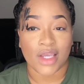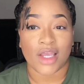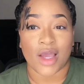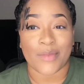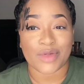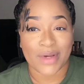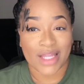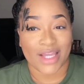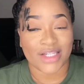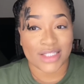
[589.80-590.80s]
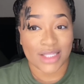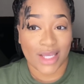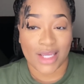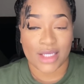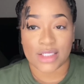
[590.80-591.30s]
I'm gonna do my lashes
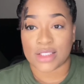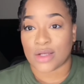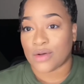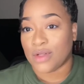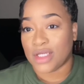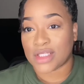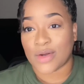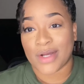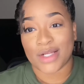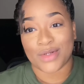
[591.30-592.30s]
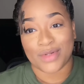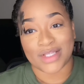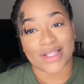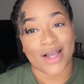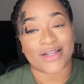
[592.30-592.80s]
last. So let's go ahead and do this
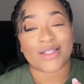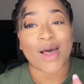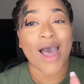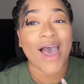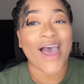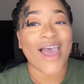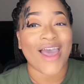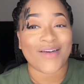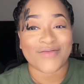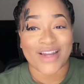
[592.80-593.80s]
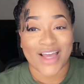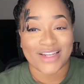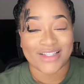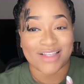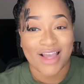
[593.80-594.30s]
eye. So I have not
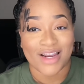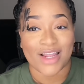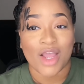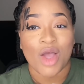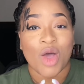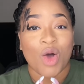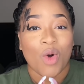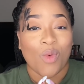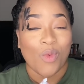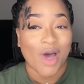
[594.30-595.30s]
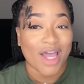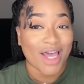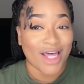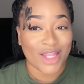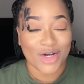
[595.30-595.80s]
decided what
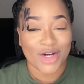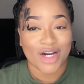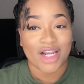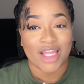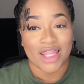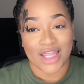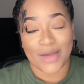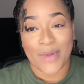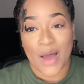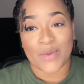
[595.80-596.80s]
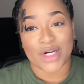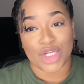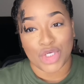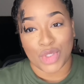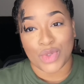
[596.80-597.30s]
color lip I want to
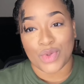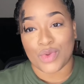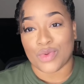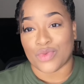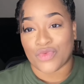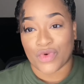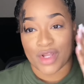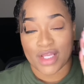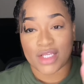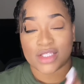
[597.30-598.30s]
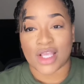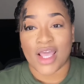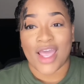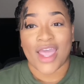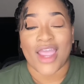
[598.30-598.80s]
do for this,
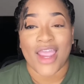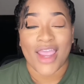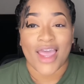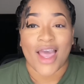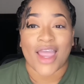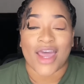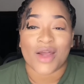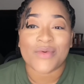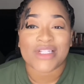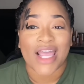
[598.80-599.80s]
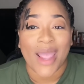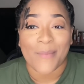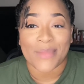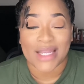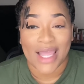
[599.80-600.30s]
and I kind of wish I
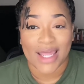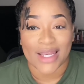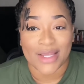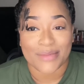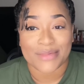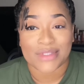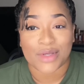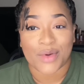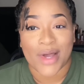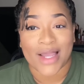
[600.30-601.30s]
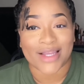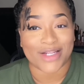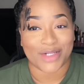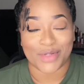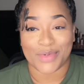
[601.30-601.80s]
had black lips so I could
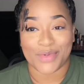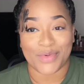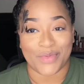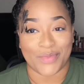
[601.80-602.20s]
do